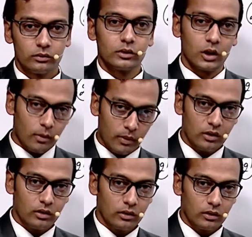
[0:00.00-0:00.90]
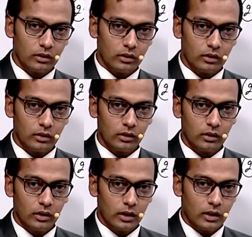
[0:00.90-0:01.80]
common,
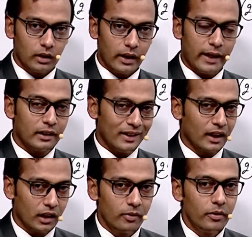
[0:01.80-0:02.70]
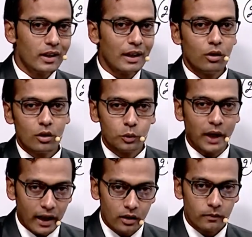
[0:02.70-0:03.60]
and think. If we cannot do
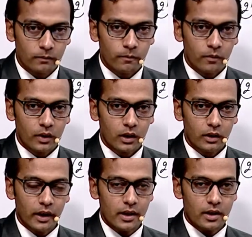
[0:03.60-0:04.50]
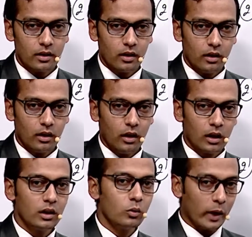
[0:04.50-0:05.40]
that, there is
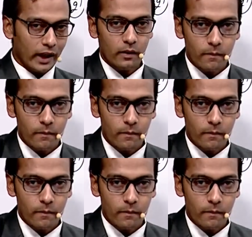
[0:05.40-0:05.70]
another way.